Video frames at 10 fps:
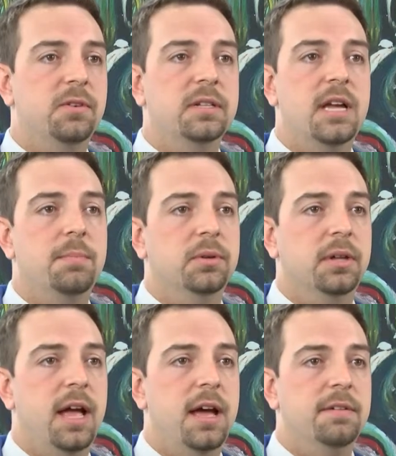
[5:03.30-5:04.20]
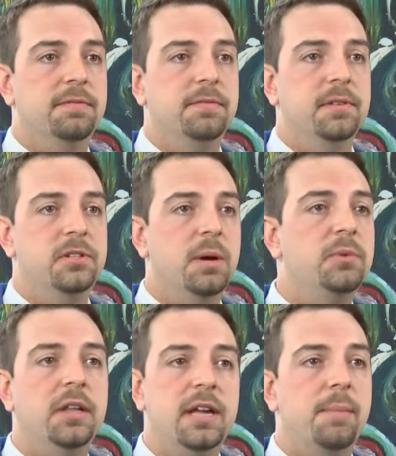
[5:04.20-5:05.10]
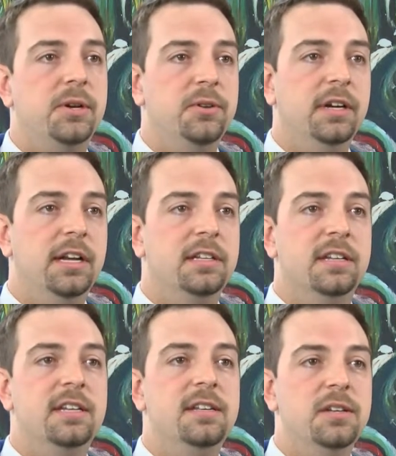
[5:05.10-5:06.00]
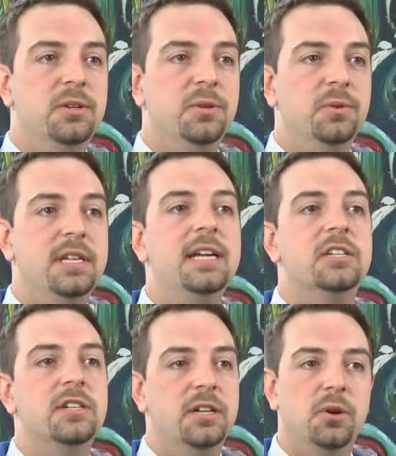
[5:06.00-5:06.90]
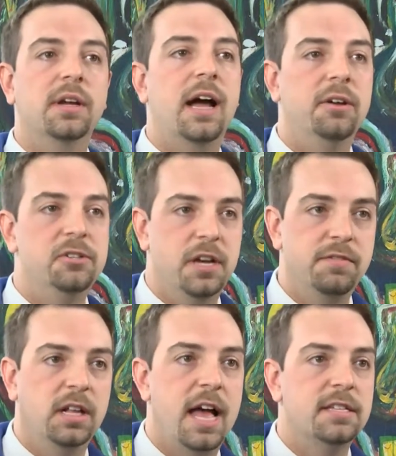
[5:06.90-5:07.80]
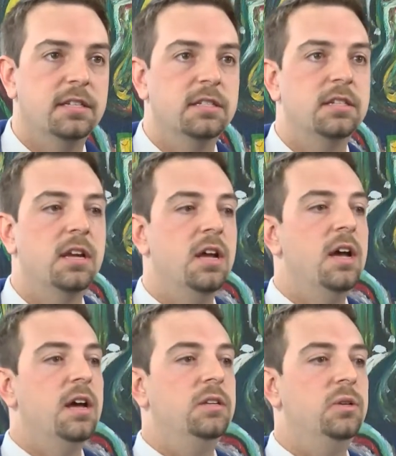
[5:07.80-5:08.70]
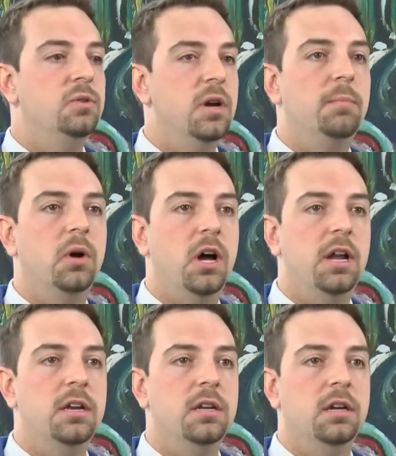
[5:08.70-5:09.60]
for example, have jumped on the opportunity to teach intro to college life classes, to jump on